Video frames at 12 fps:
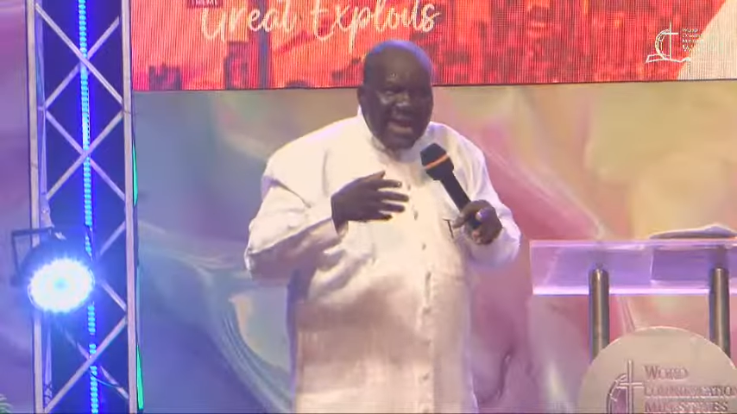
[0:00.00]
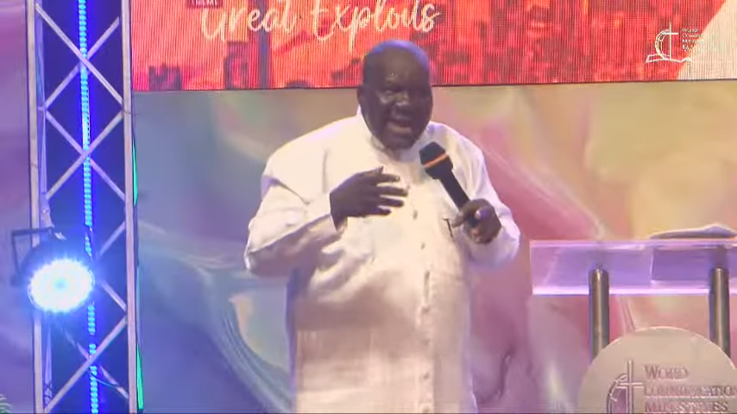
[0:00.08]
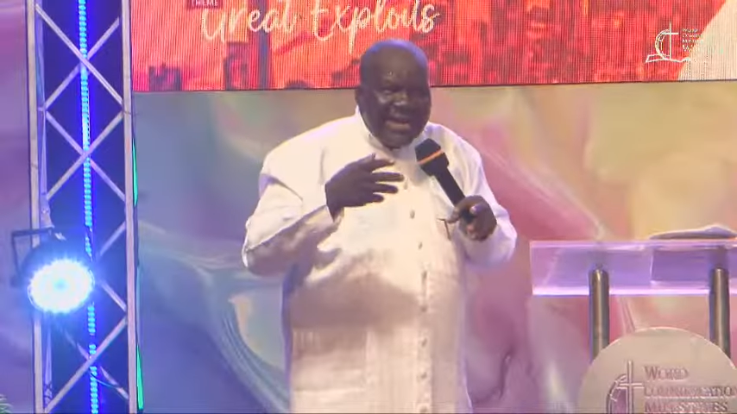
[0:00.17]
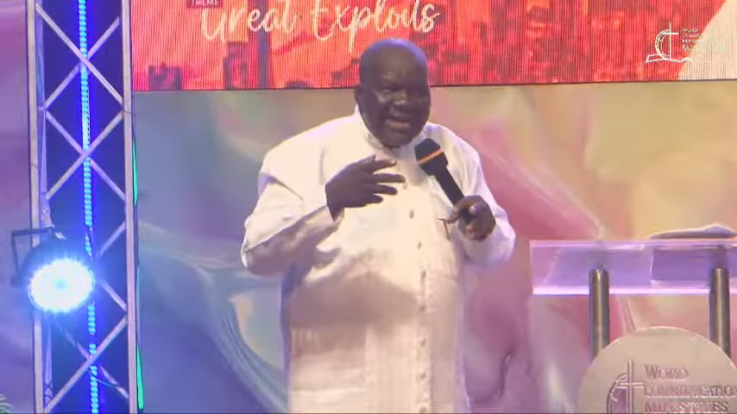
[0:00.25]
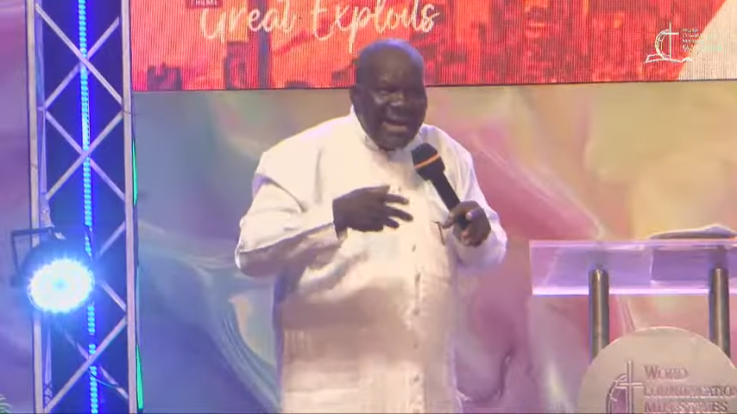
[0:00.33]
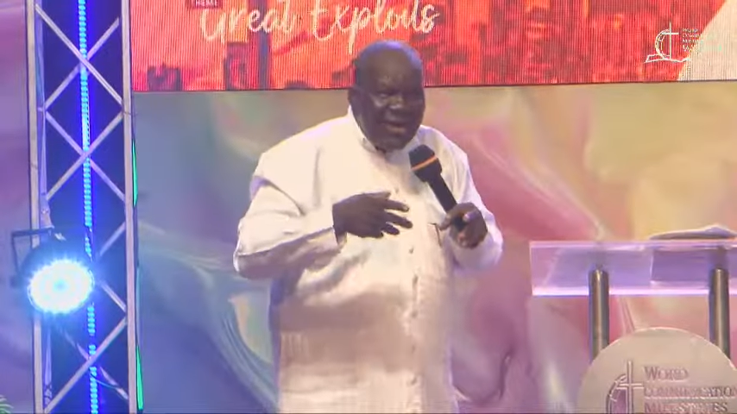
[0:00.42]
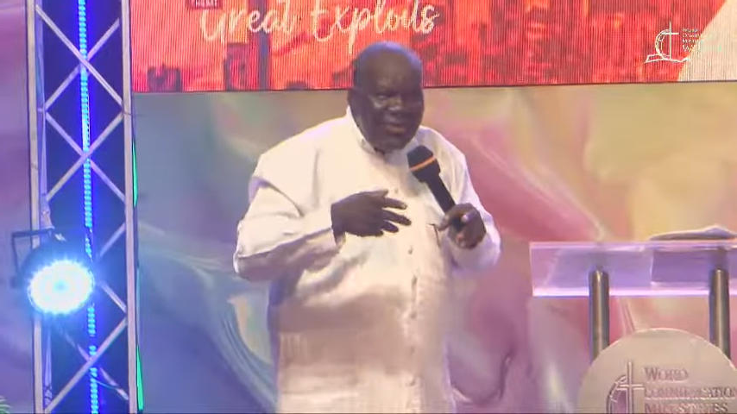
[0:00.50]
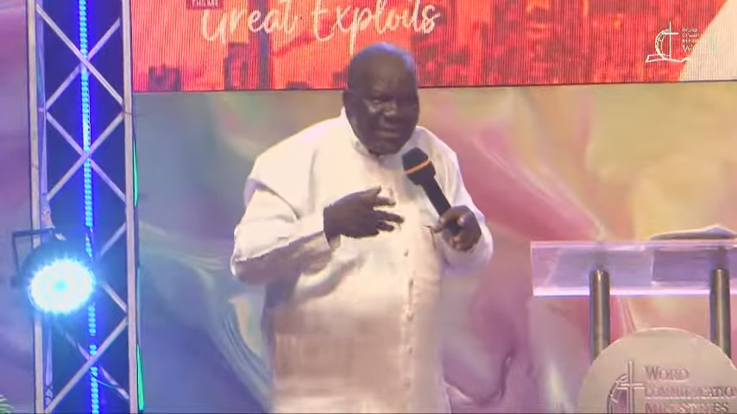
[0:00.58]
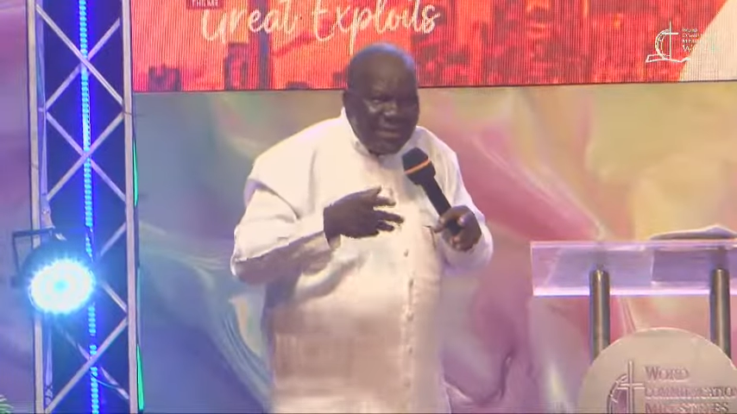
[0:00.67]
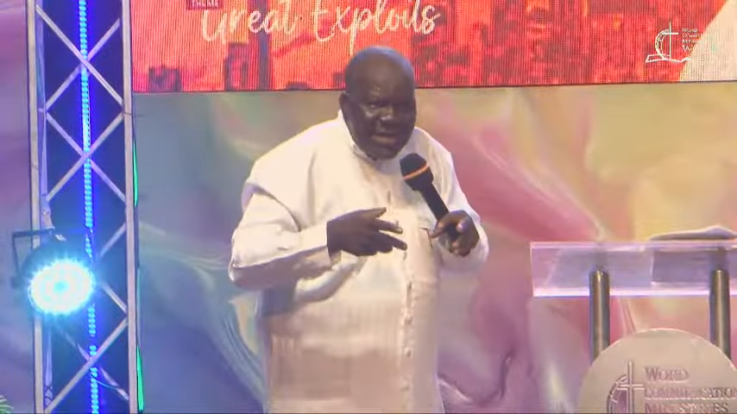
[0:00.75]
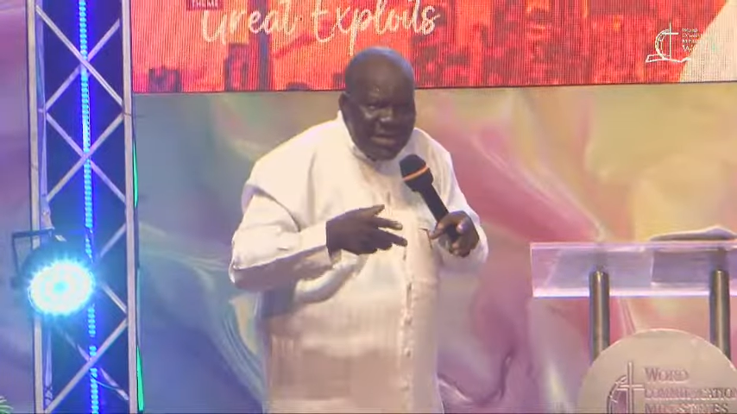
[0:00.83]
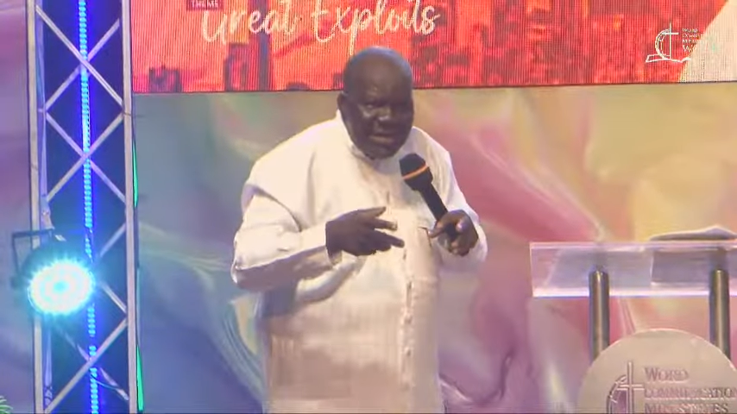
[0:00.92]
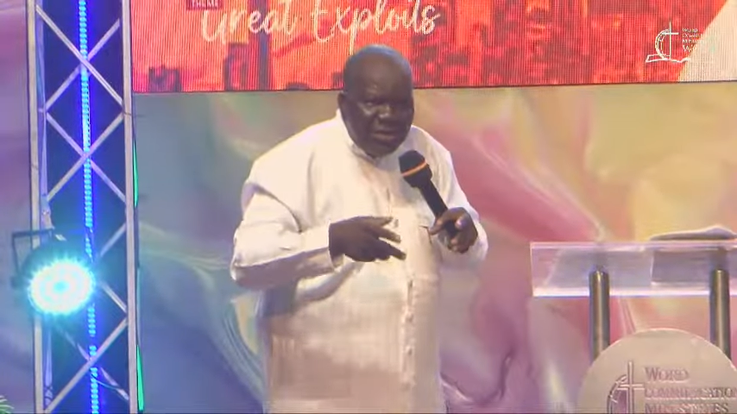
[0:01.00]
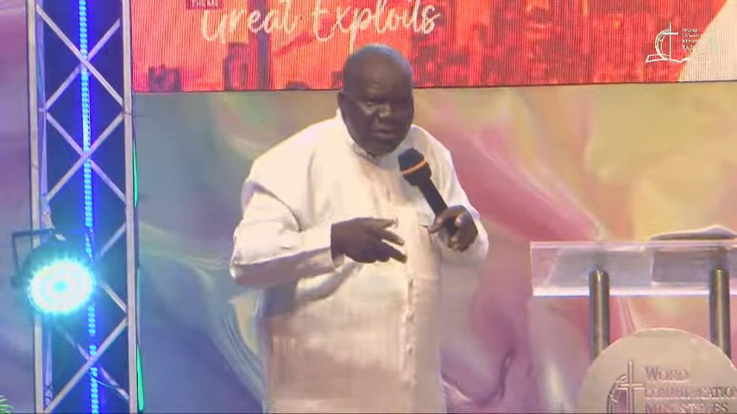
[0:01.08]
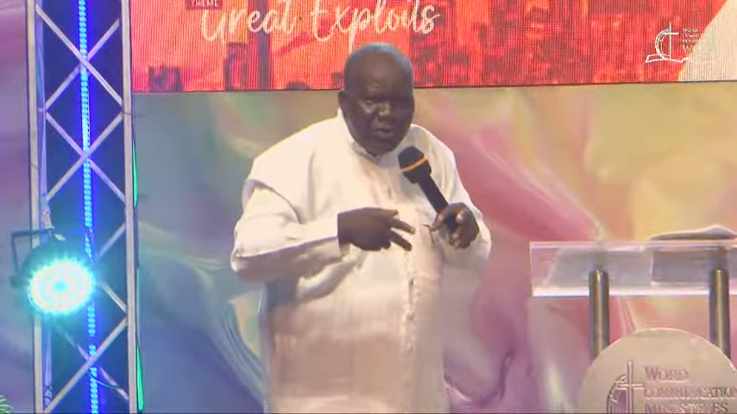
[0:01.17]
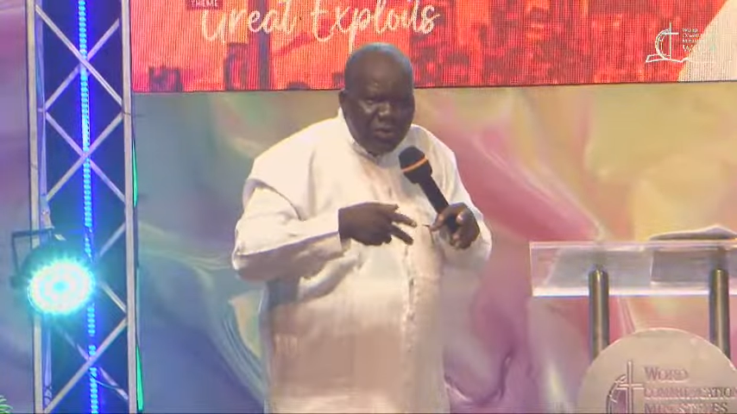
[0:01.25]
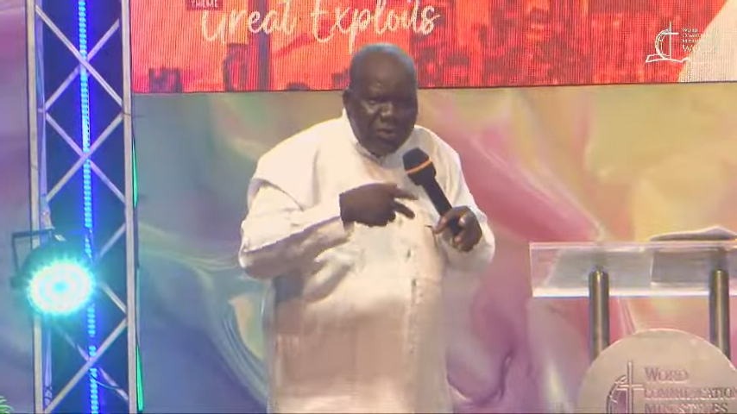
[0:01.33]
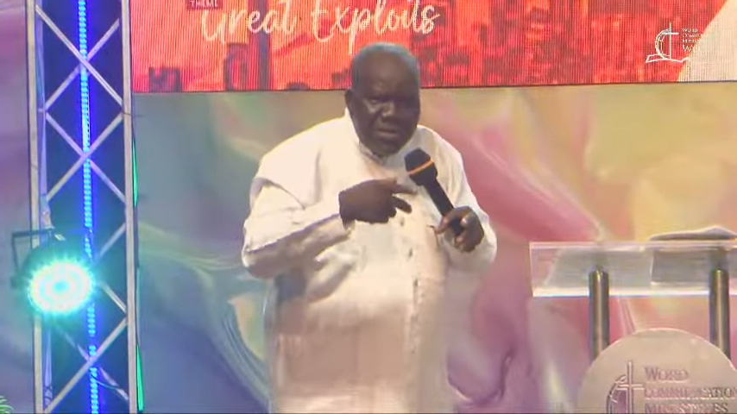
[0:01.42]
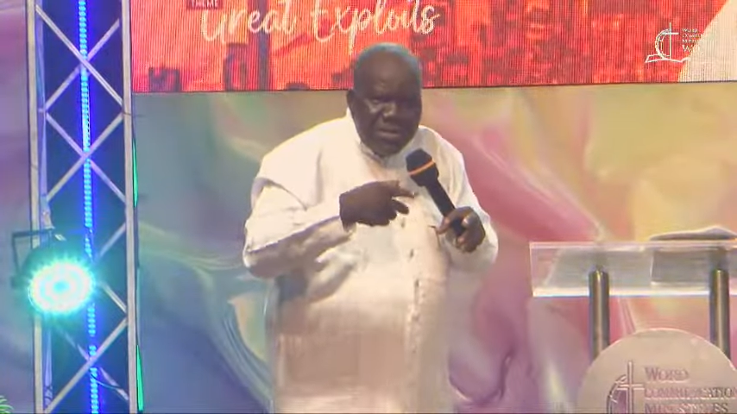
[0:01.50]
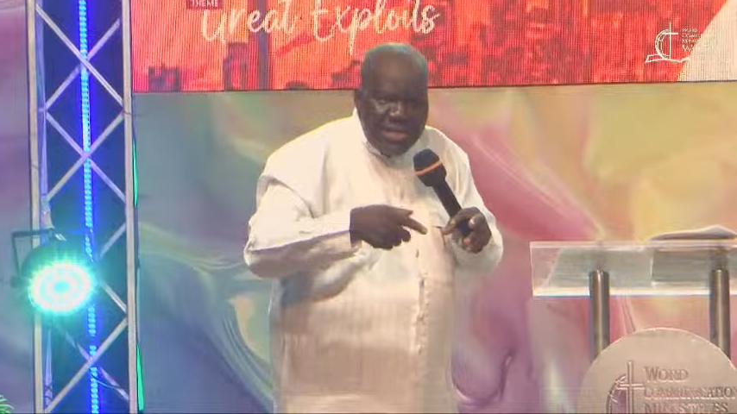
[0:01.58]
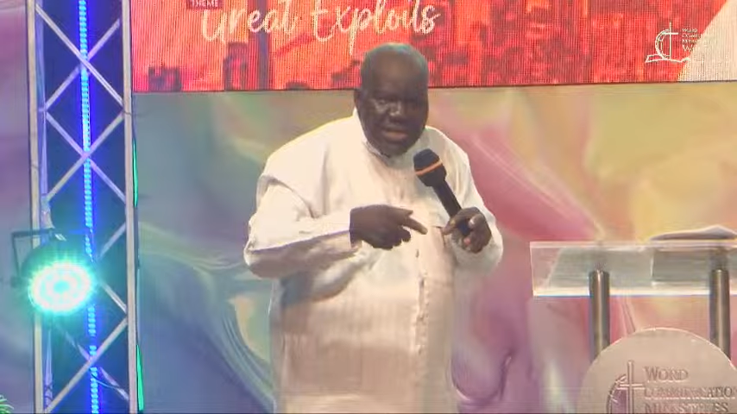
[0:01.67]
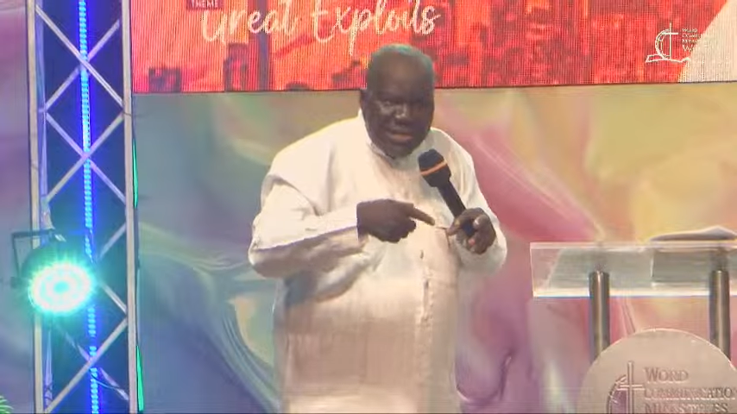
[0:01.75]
and now beginning to be a